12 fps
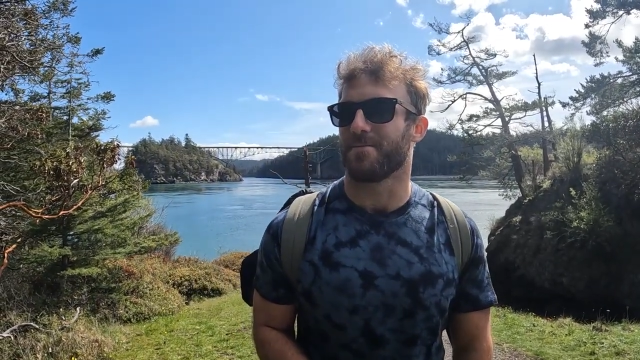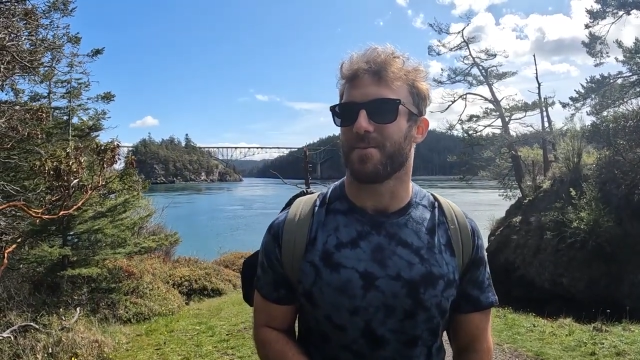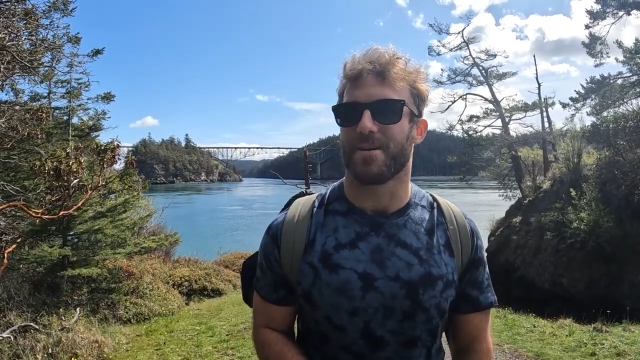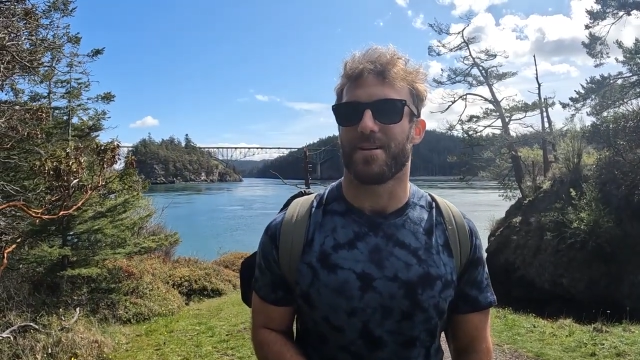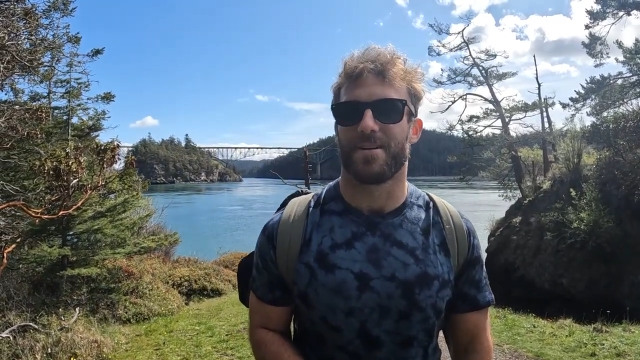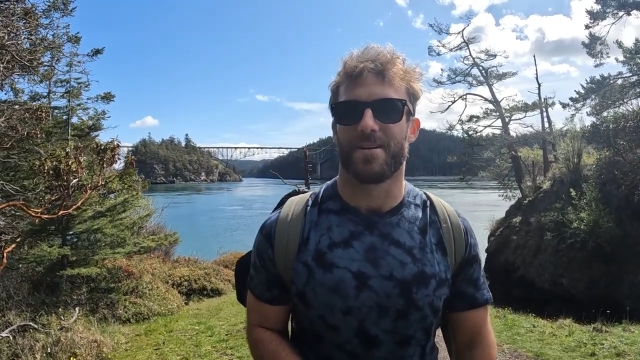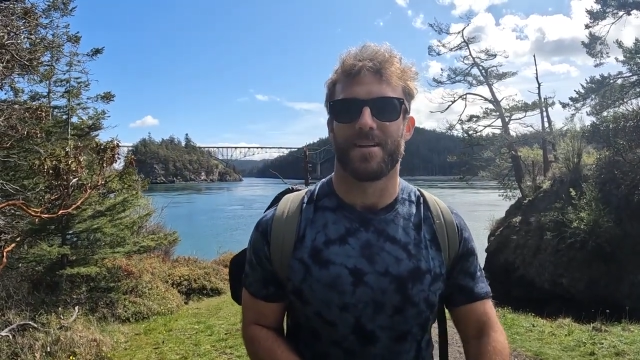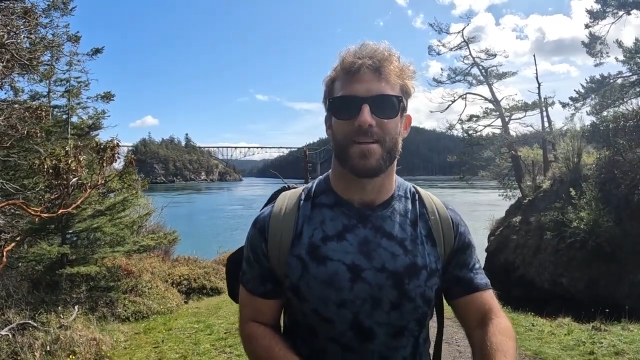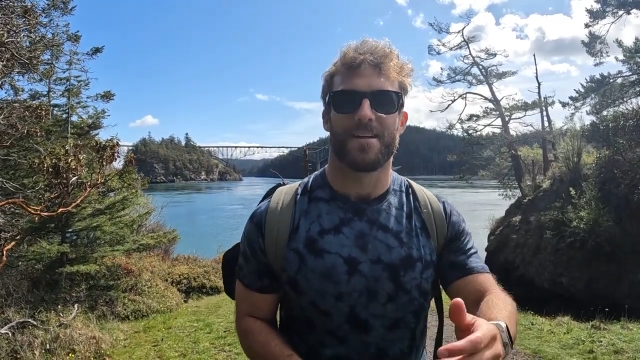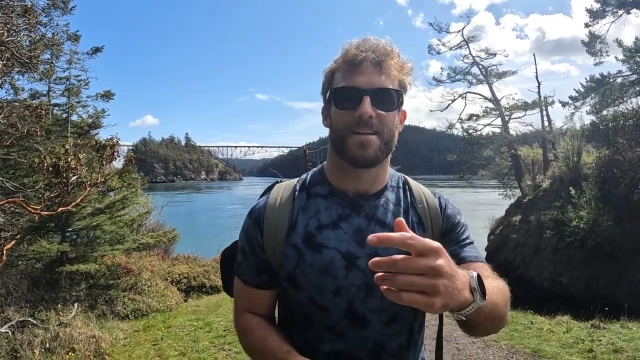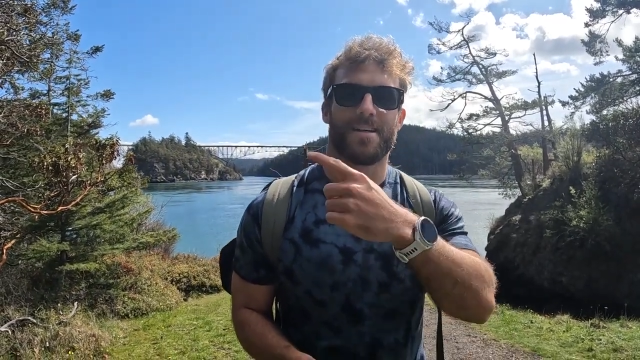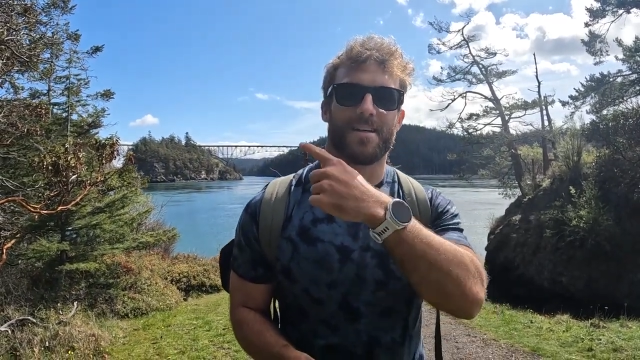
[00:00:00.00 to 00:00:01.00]
but
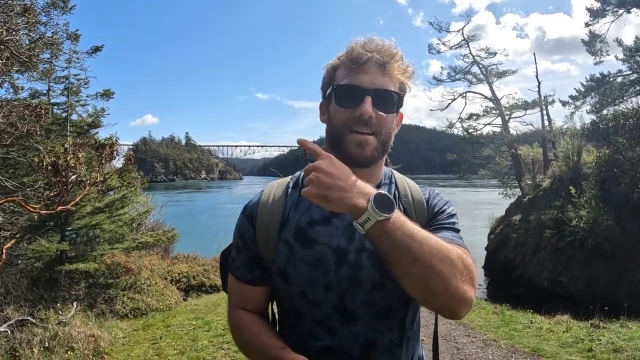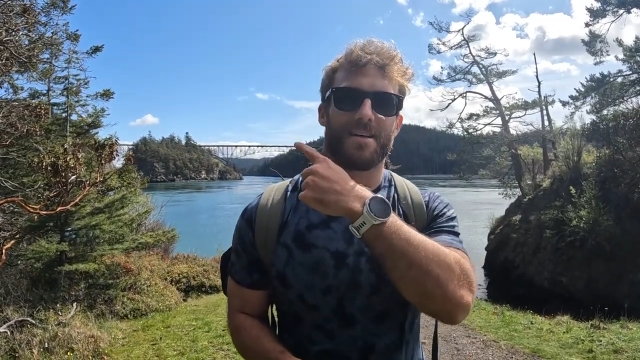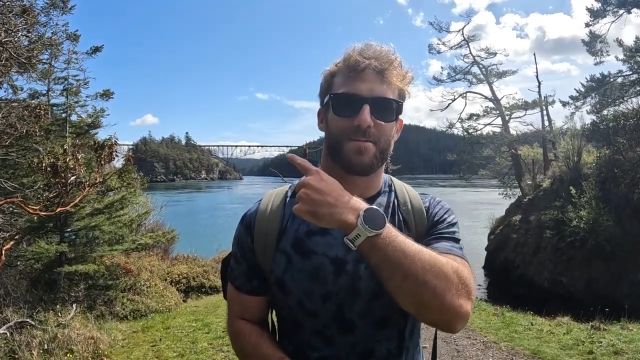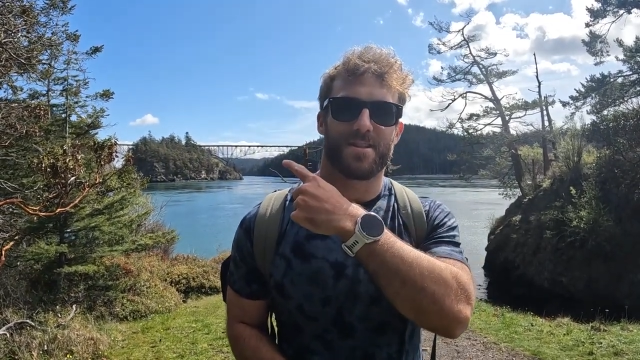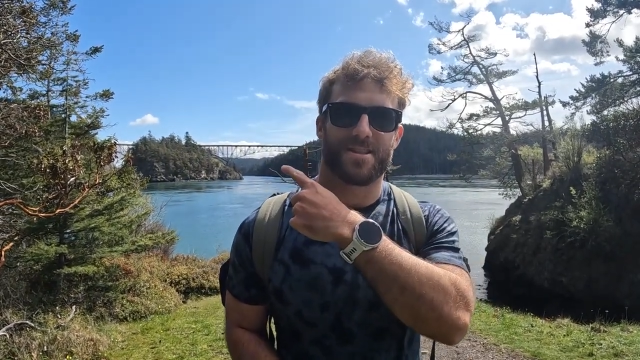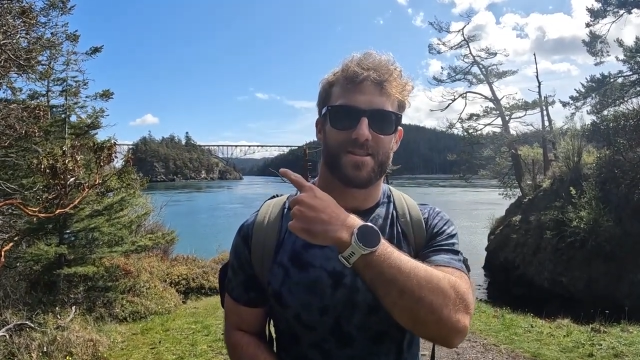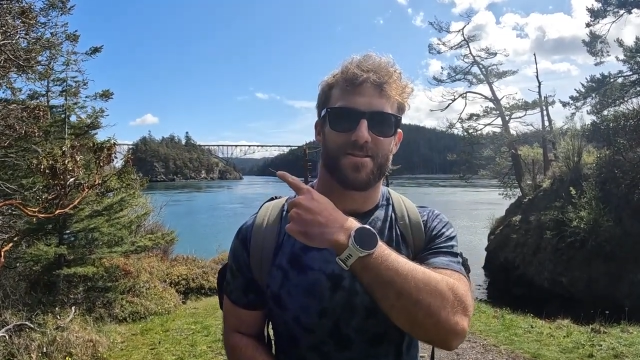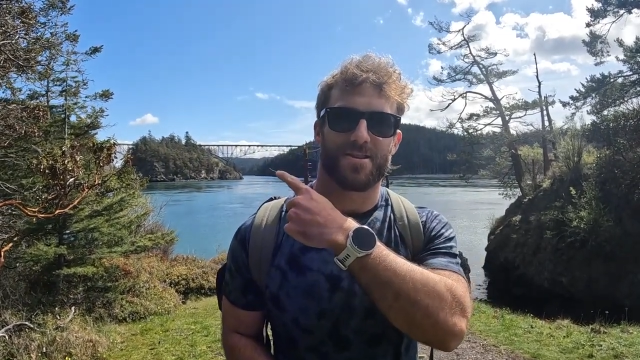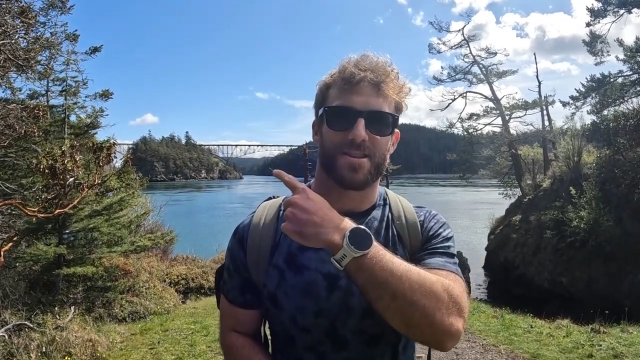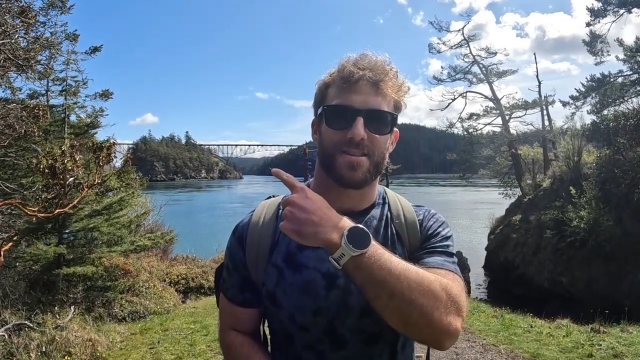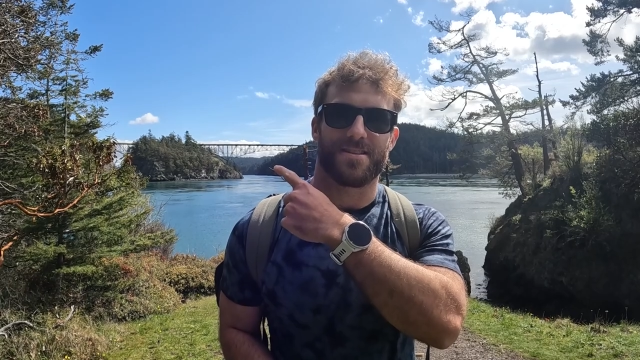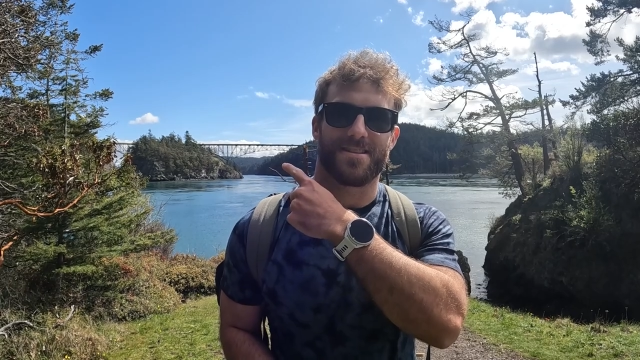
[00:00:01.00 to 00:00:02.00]
I mean, just
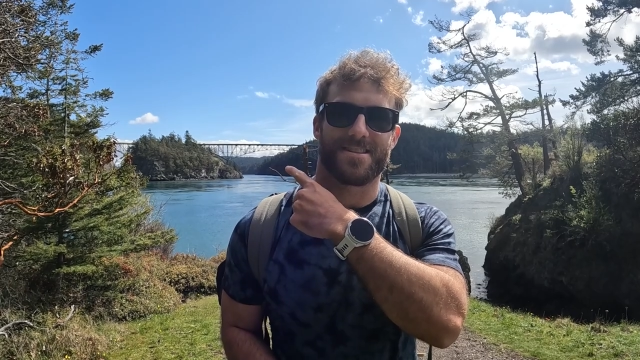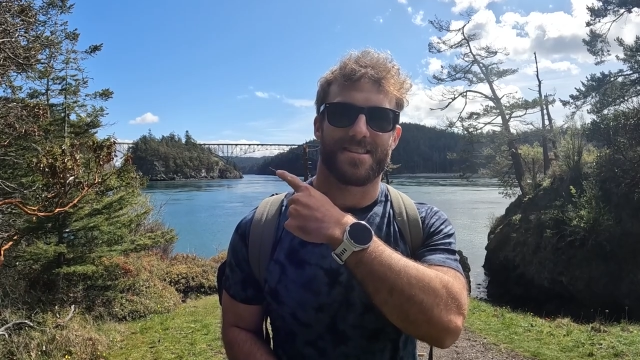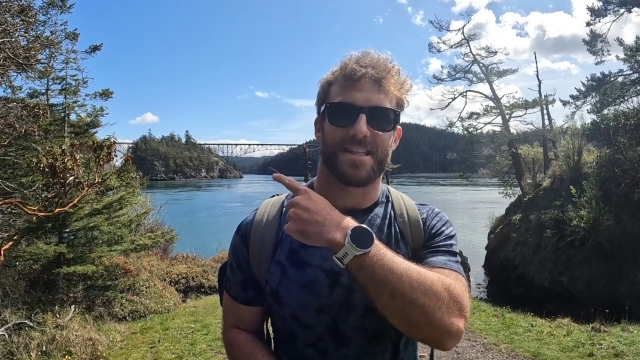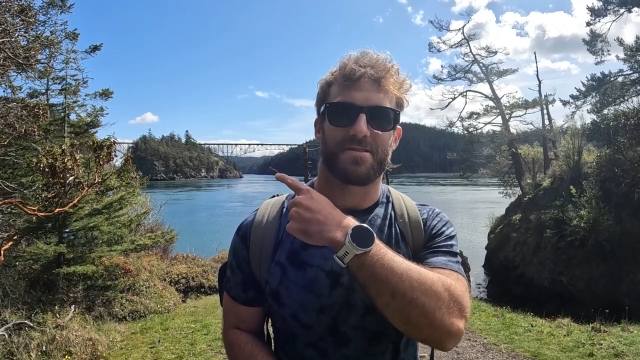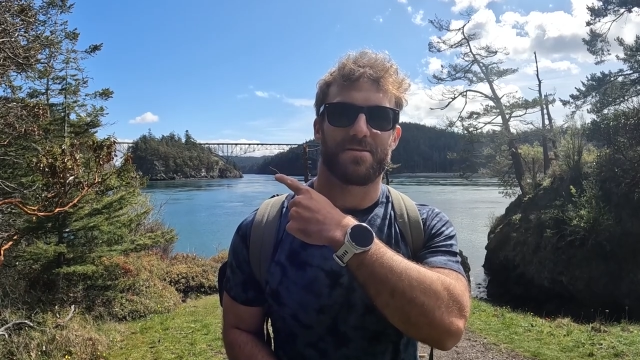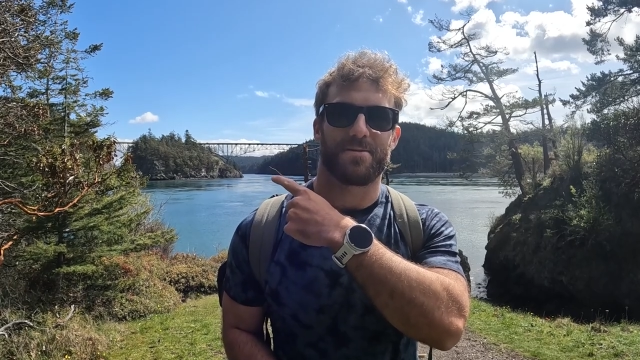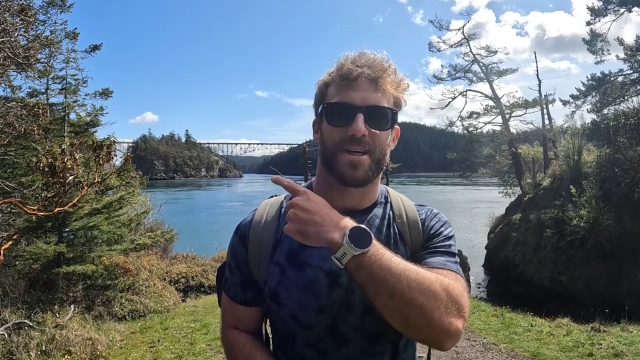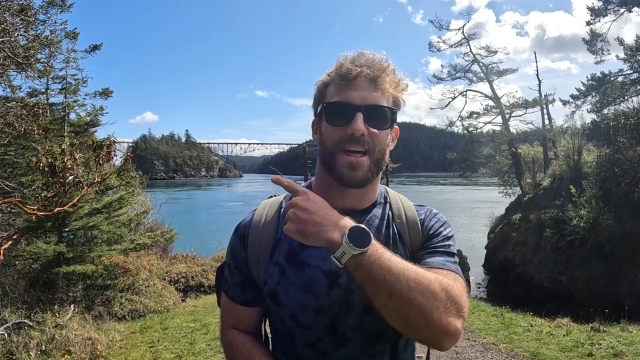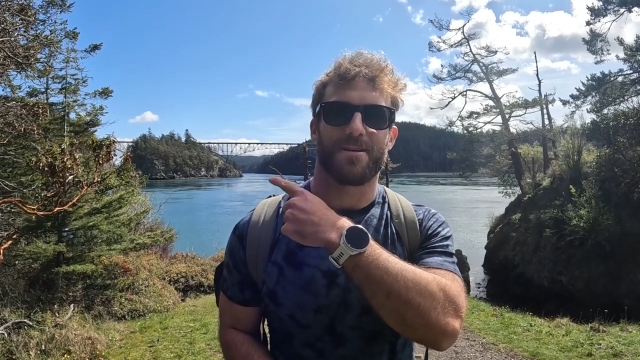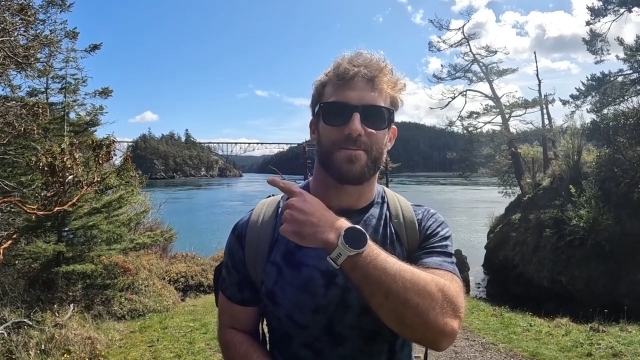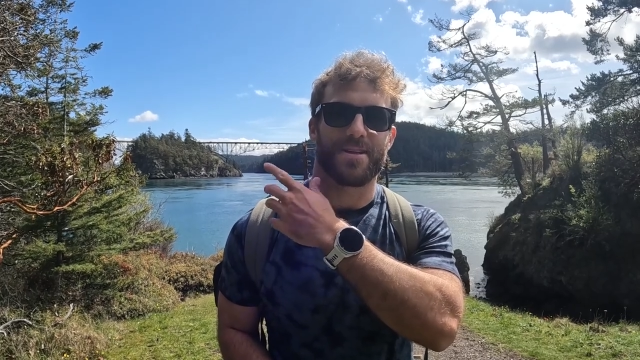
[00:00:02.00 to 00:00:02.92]
look at the scenery behind